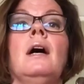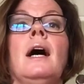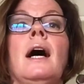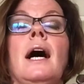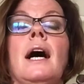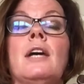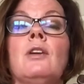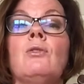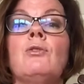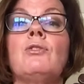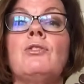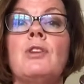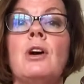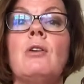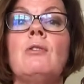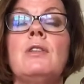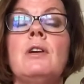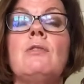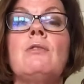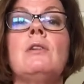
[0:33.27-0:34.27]
and although
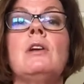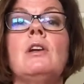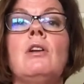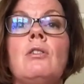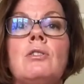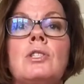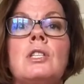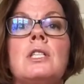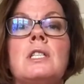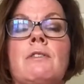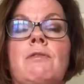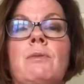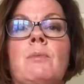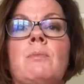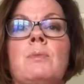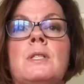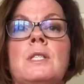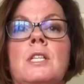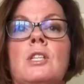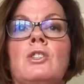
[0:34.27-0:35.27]
there are a lot of different
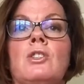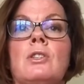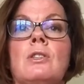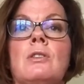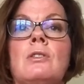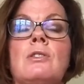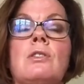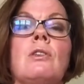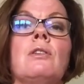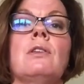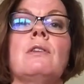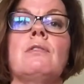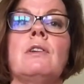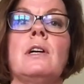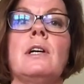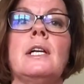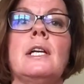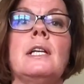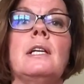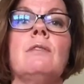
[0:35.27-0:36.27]
positions on the
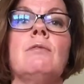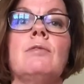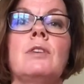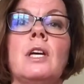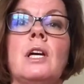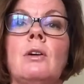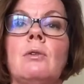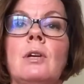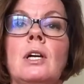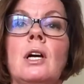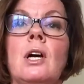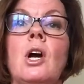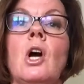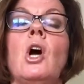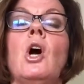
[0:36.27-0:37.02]
violin and viola,